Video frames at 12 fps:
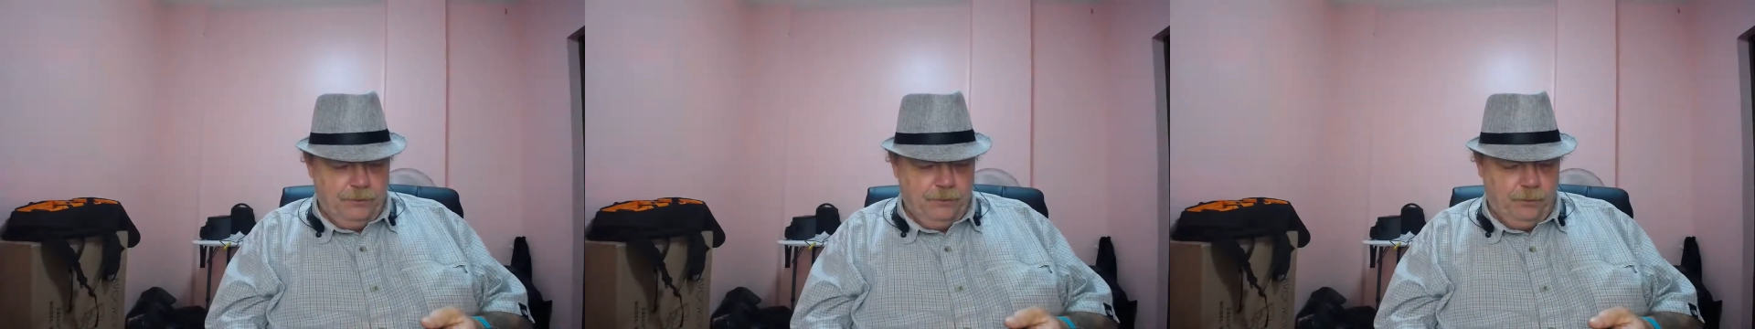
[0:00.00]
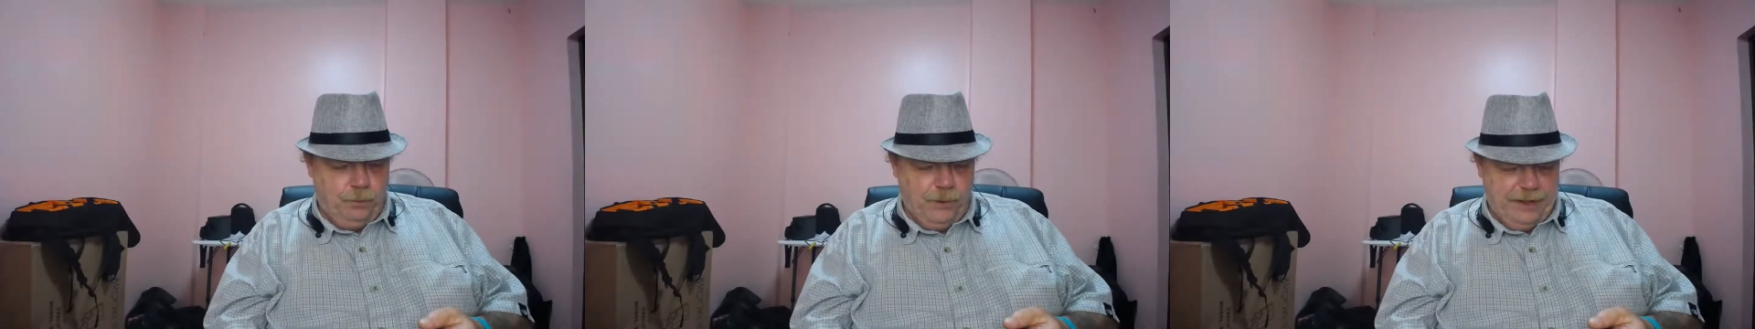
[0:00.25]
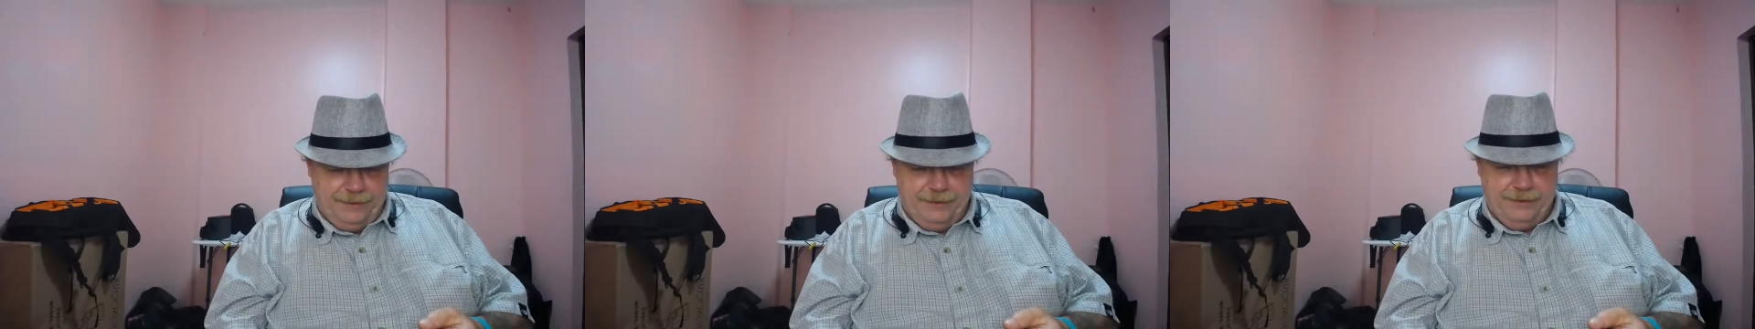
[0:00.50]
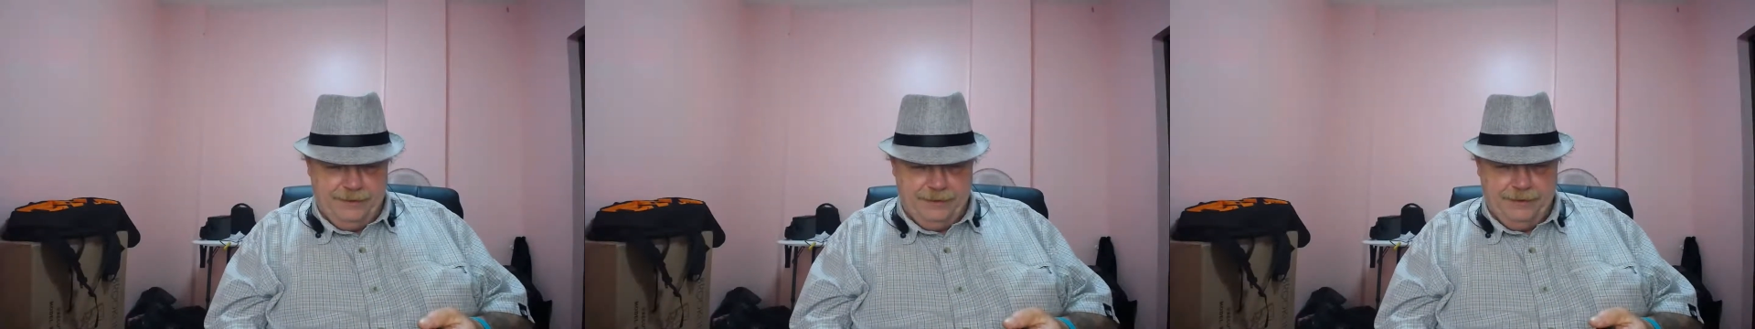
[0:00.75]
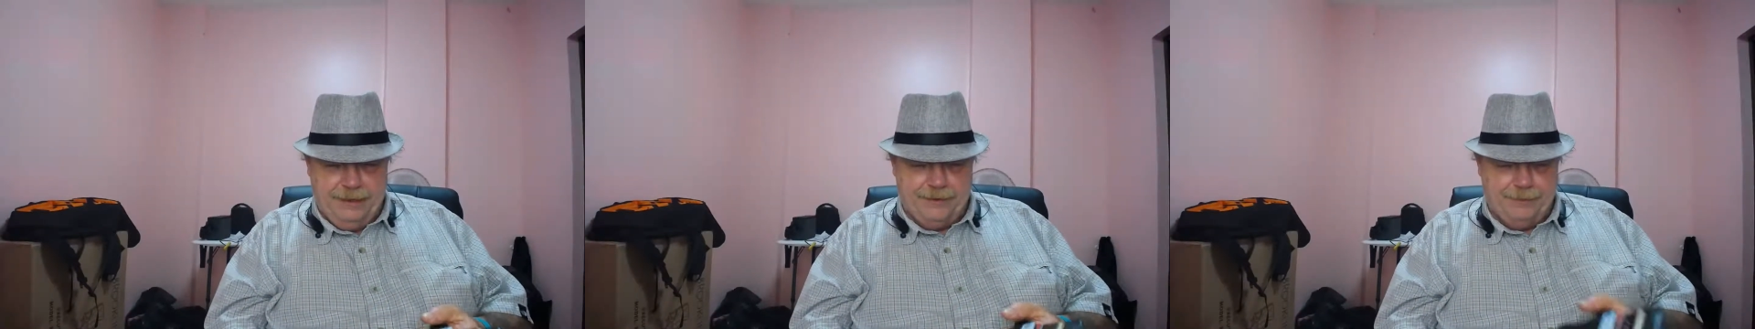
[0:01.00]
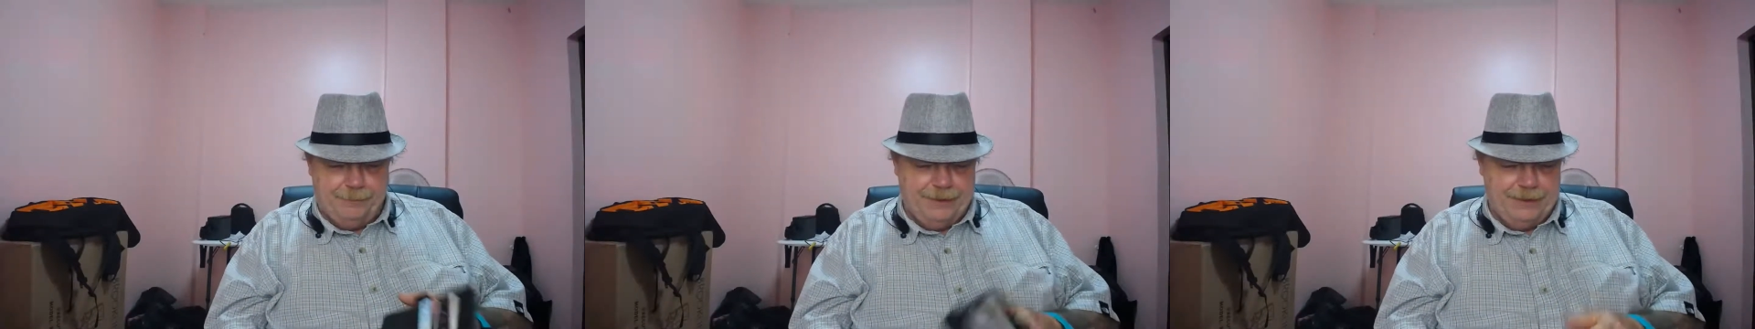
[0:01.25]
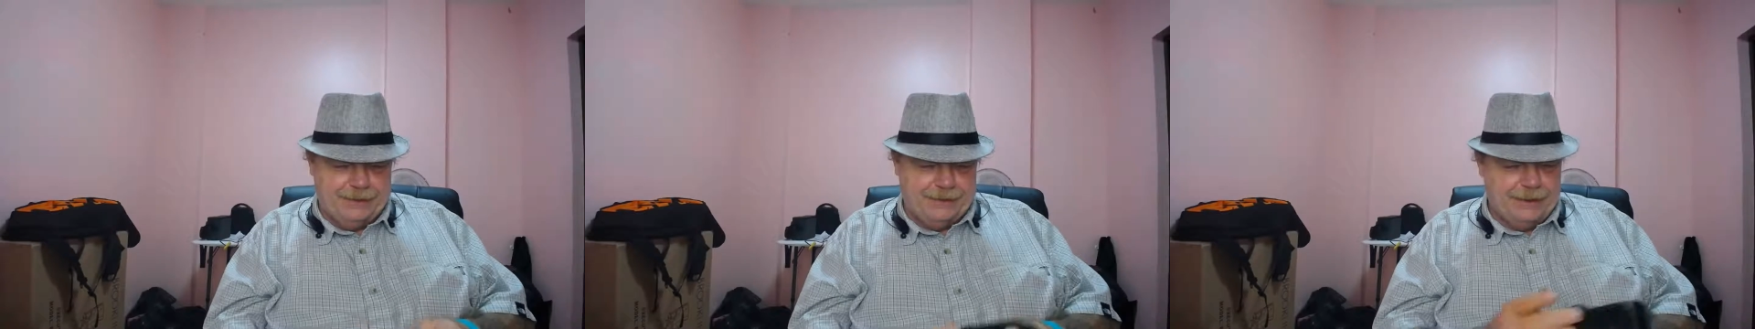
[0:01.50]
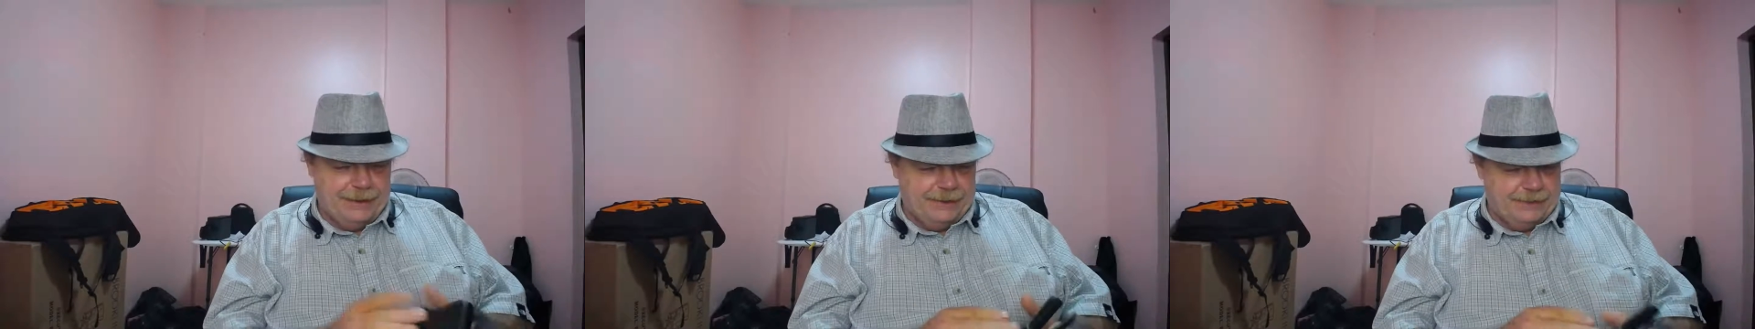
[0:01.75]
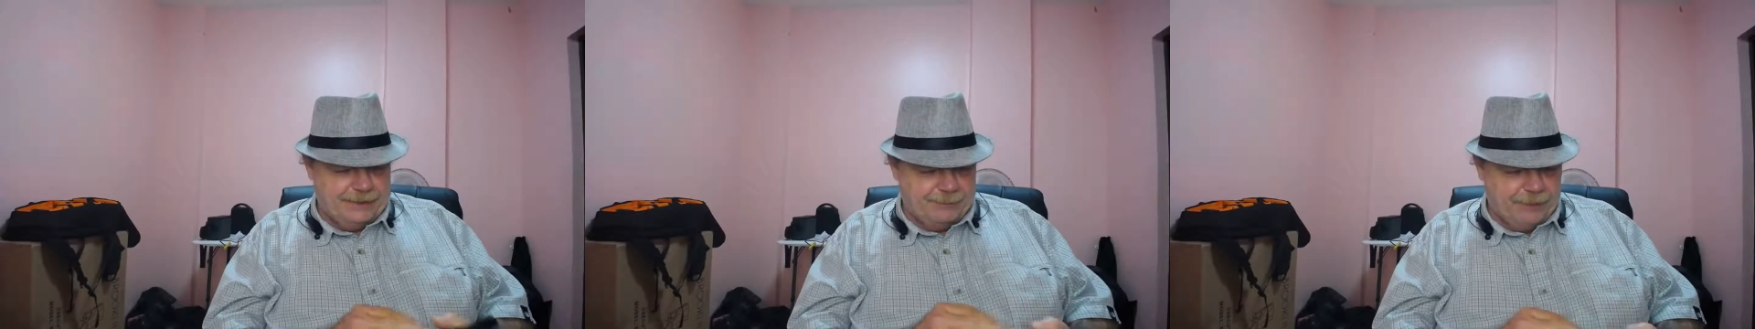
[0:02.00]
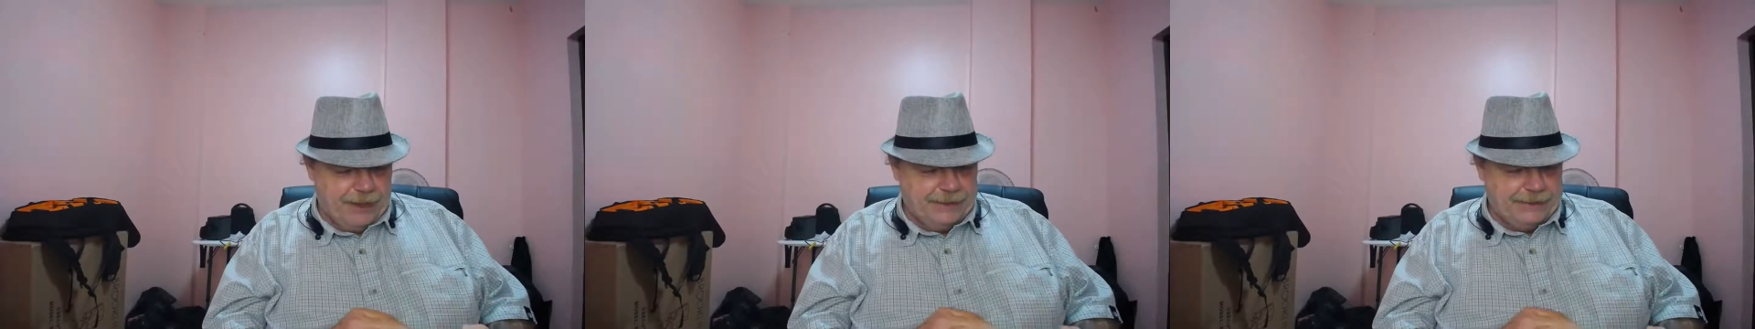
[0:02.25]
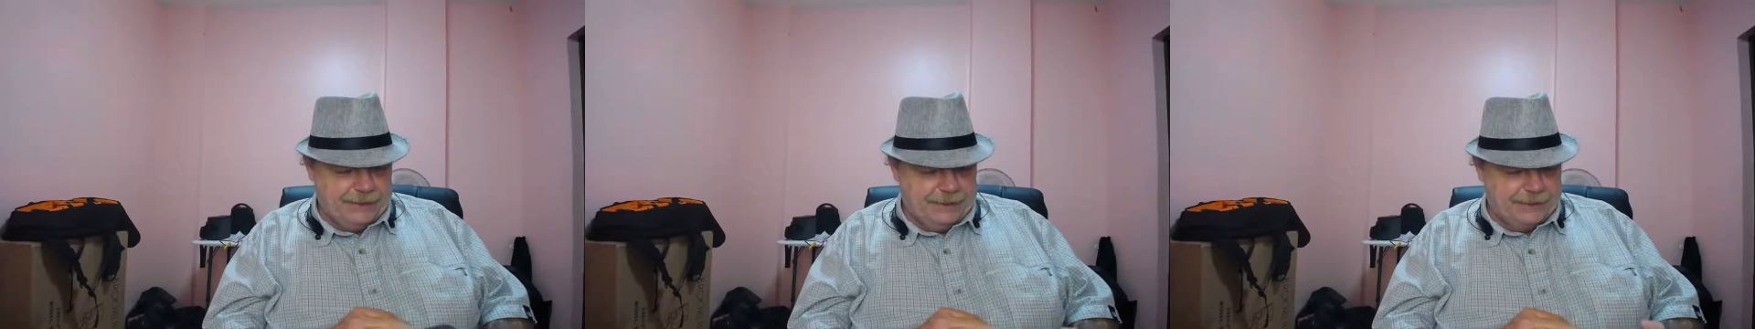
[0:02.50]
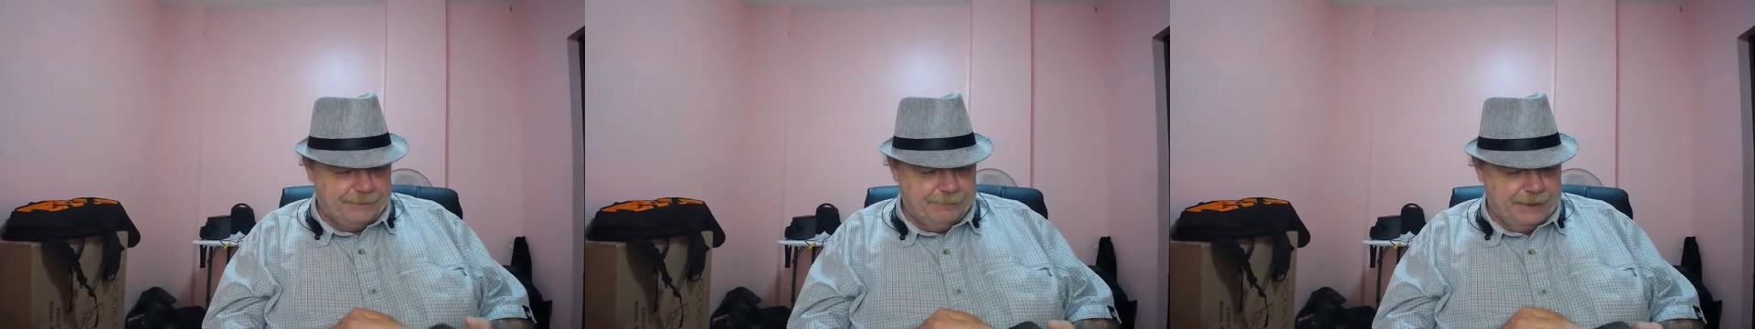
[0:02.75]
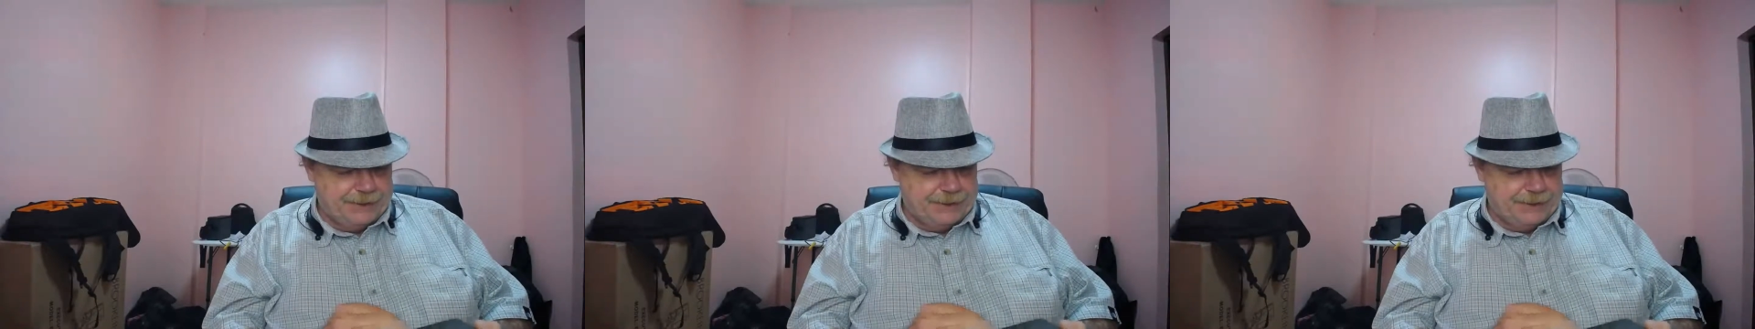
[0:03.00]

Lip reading: with the leather piece. And surprisingly, as